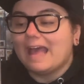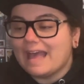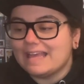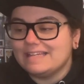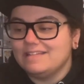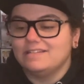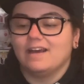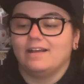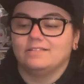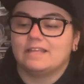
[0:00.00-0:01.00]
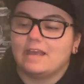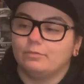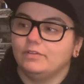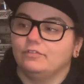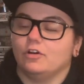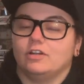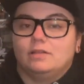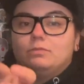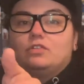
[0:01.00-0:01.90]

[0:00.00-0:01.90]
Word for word: And he does. And we've got him.